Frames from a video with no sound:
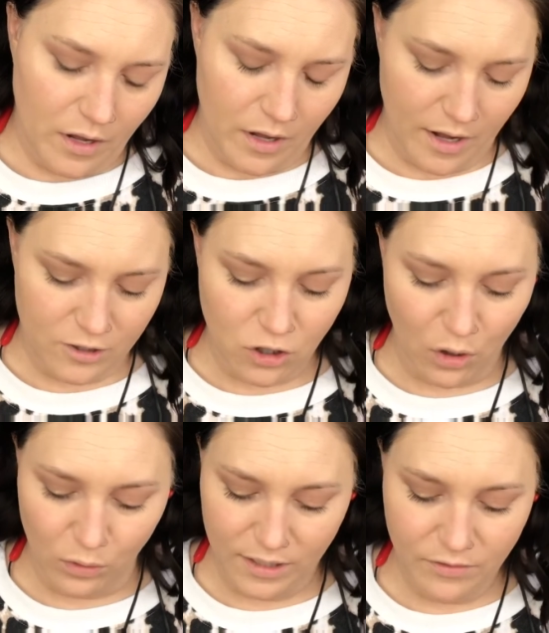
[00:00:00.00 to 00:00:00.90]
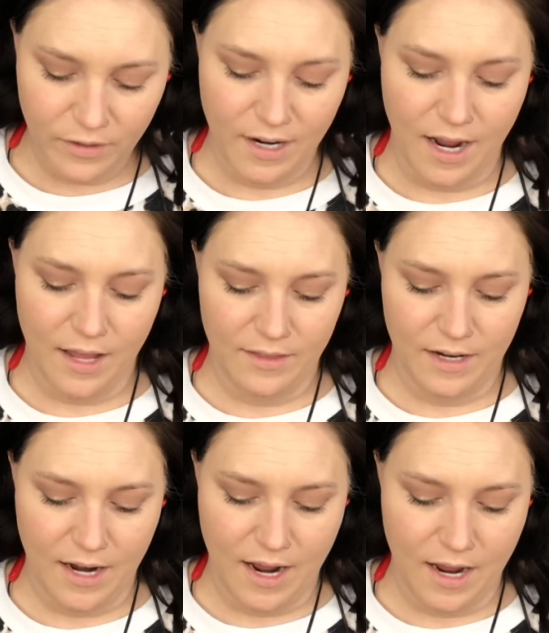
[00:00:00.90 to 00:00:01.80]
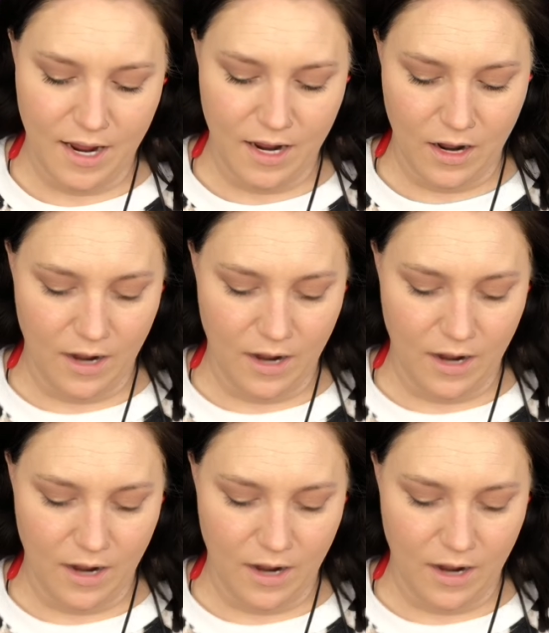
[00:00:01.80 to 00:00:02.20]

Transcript: I totally forgot that I